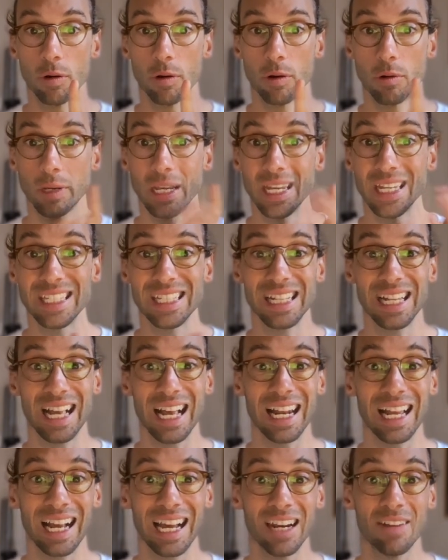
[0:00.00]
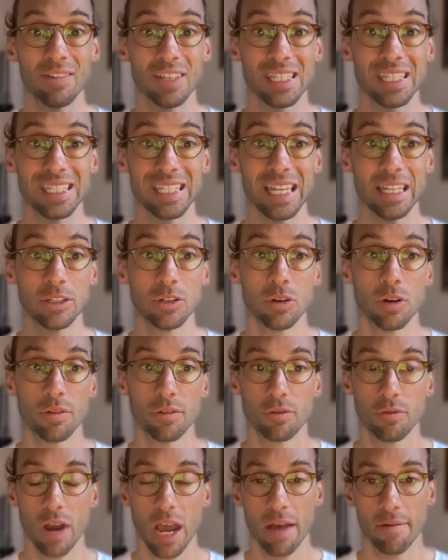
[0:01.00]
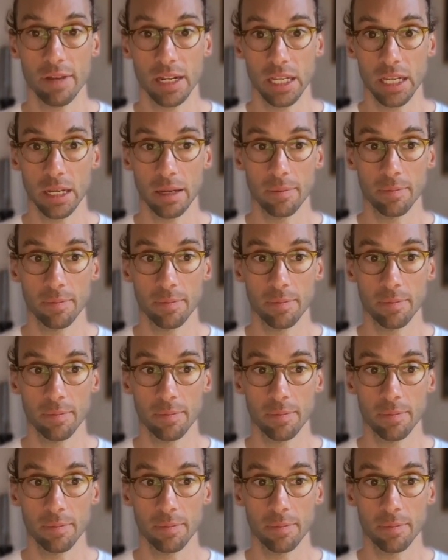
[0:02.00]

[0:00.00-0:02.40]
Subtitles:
Okay, it's like kind of its center of gravity.